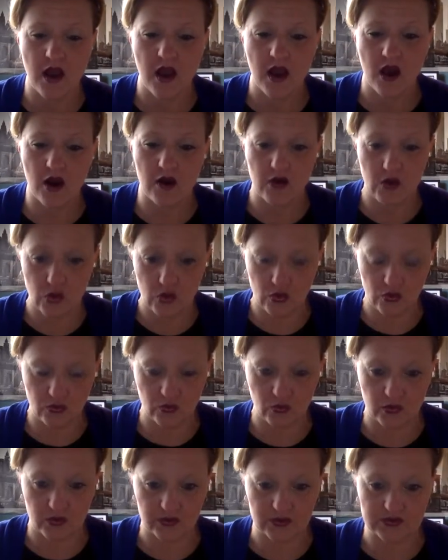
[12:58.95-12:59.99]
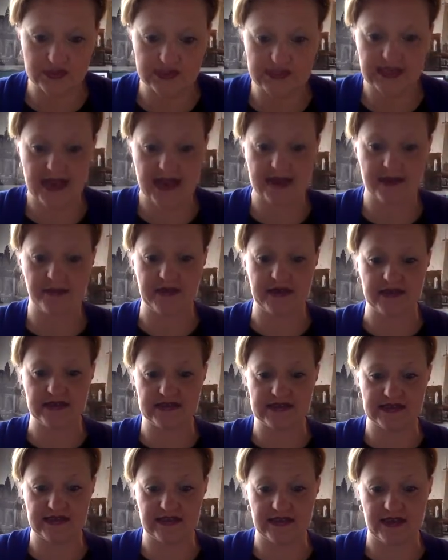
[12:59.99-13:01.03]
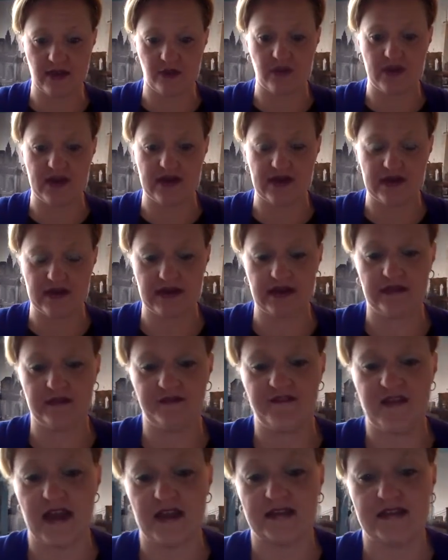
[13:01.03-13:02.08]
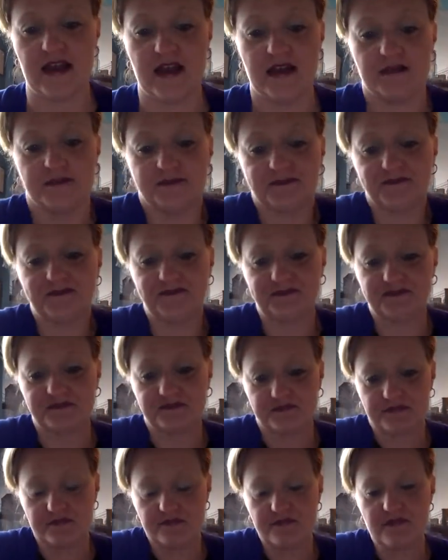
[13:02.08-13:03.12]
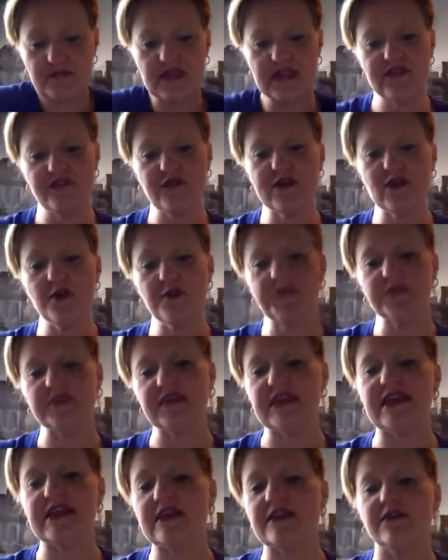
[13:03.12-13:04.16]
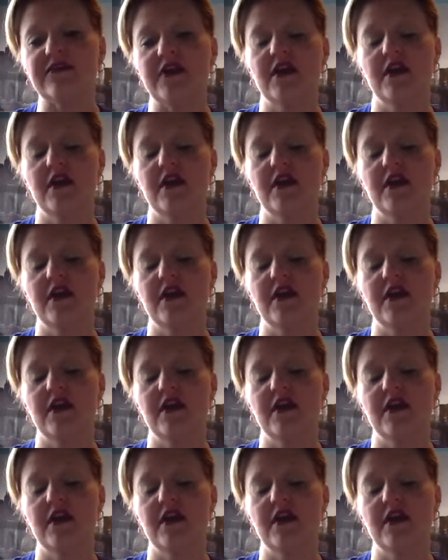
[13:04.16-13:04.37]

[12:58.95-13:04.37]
our own worst enemies in that way, in the fact that if we don't believe